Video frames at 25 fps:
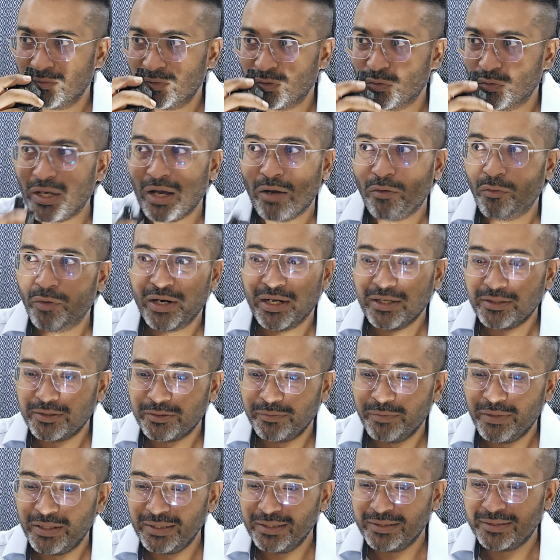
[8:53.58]
oh yeah, when I
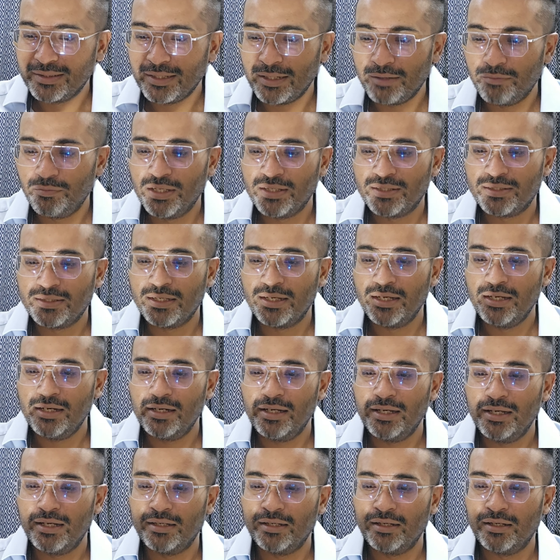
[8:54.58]
smell this side by side,
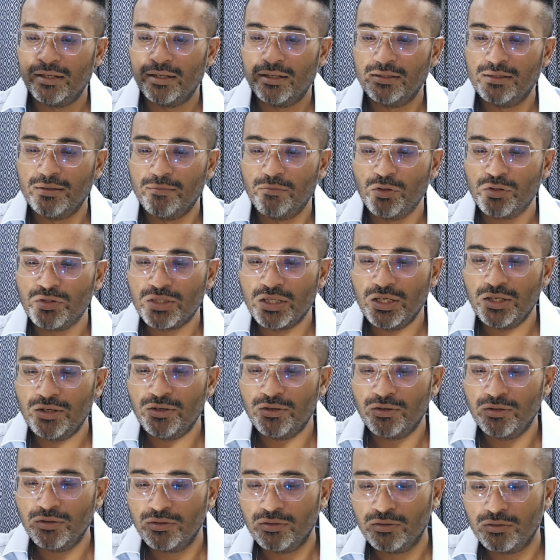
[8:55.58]
like the
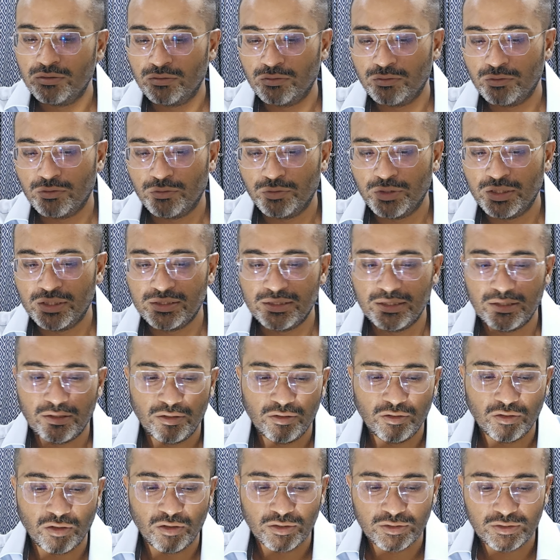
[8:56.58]
Moschino, with the
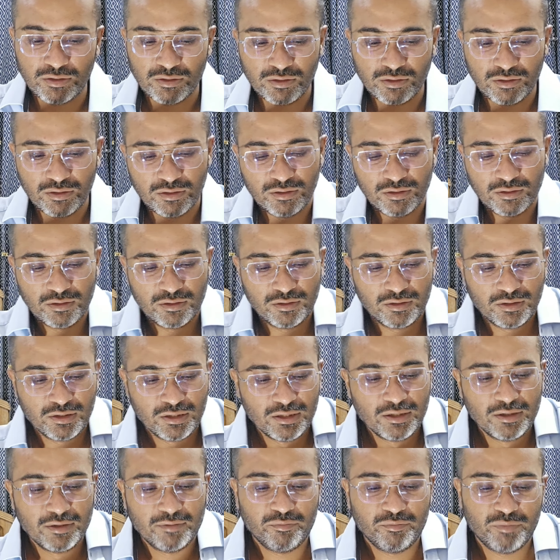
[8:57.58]
nozzle,
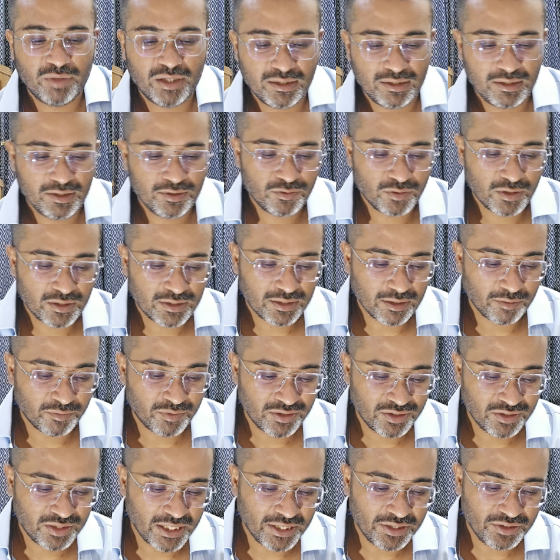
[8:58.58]
and this one
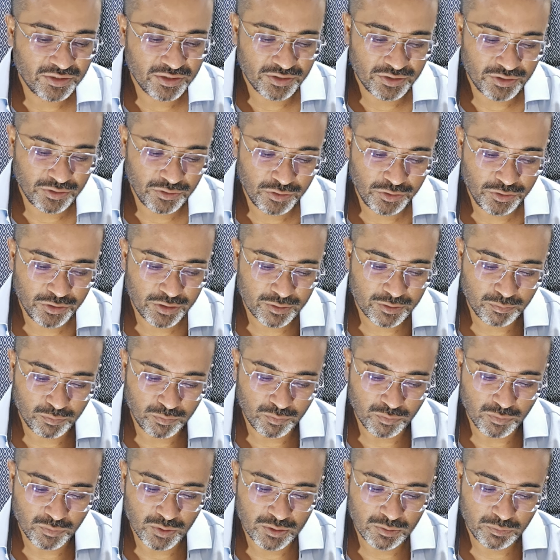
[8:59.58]
sometimes dangerous, you just
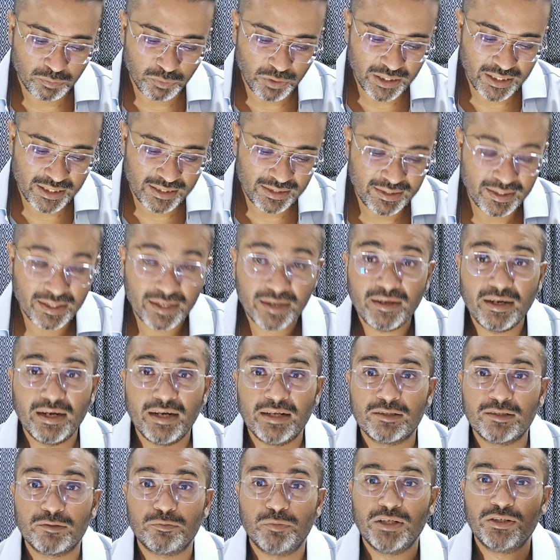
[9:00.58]
spray it there and
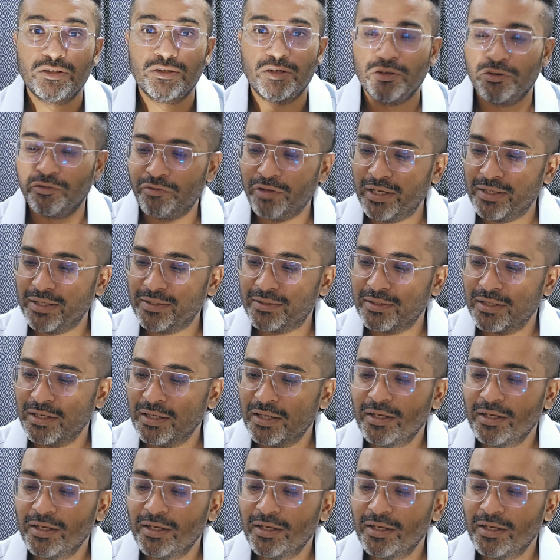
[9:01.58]
it sprays on your face.